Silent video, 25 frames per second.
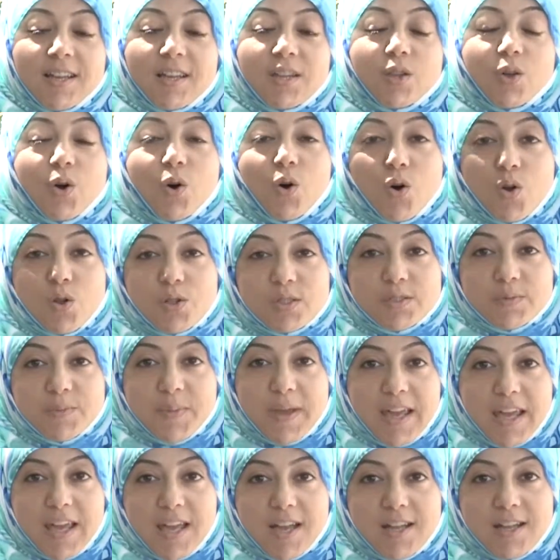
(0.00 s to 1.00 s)
The old
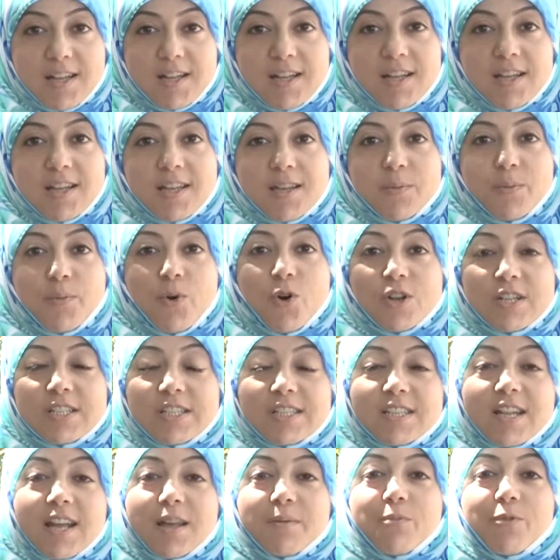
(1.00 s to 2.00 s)
man
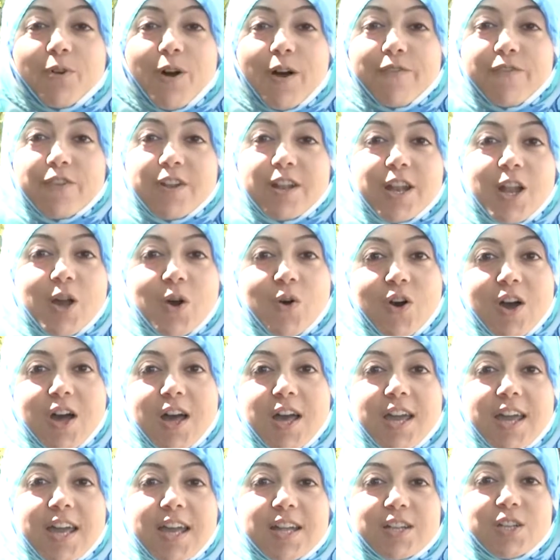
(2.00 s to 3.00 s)
pointed at Prophet
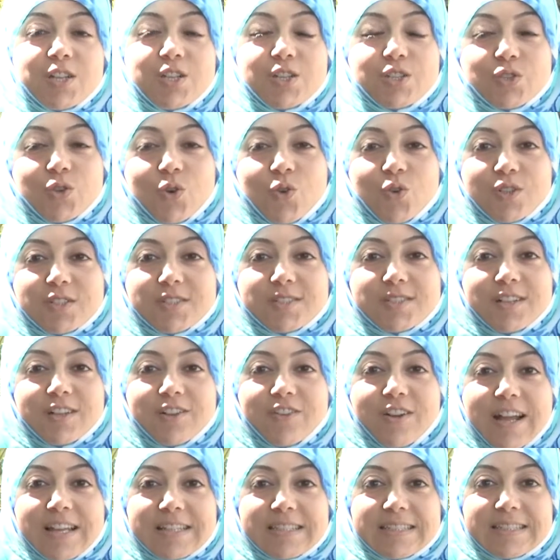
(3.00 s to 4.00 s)
Noah, and he told the
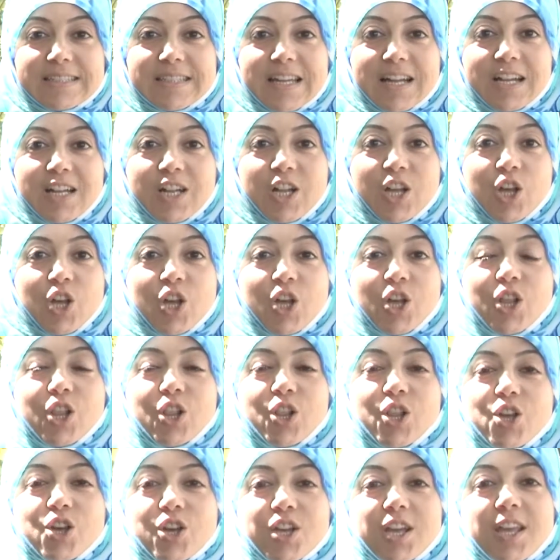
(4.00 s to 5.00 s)
grandson,
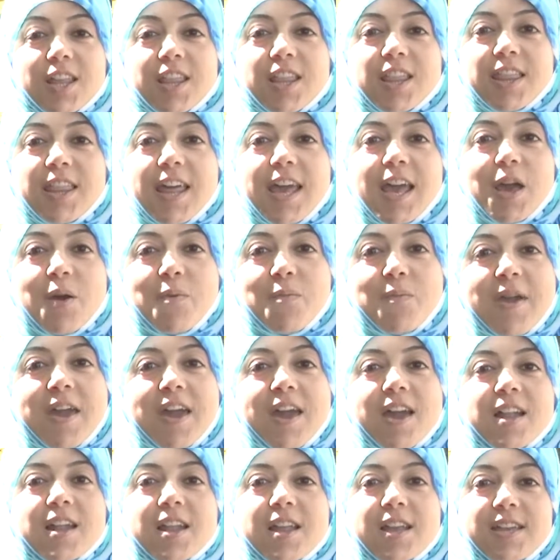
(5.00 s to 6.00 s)
"Look, that
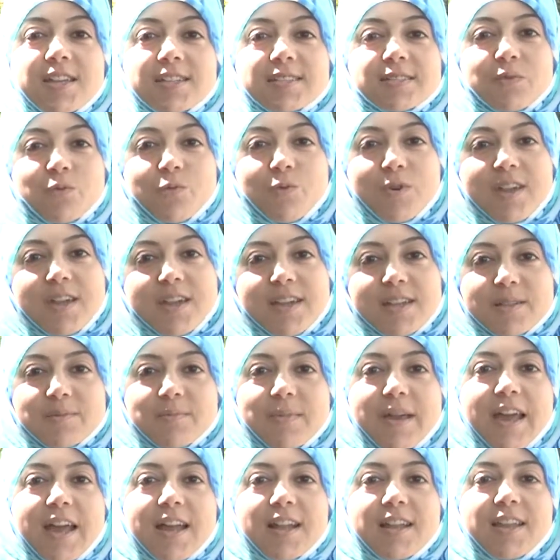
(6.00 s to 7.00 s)
man, he's a wicked
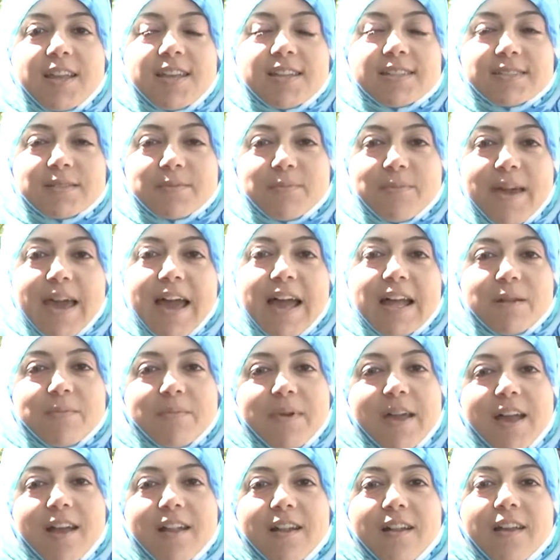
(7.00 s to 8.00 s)
man. He's a bad
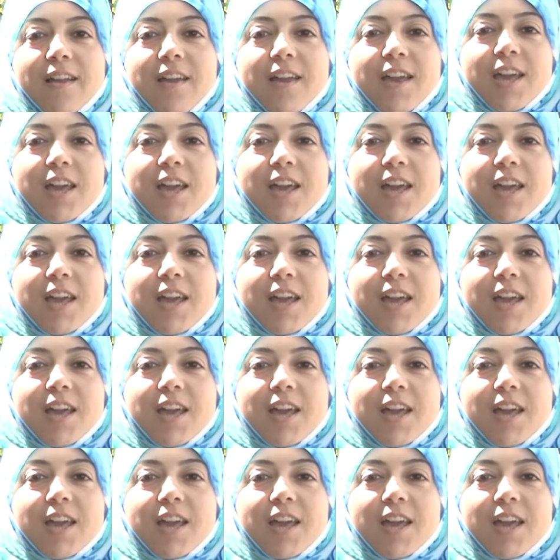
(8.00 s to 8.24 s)
man.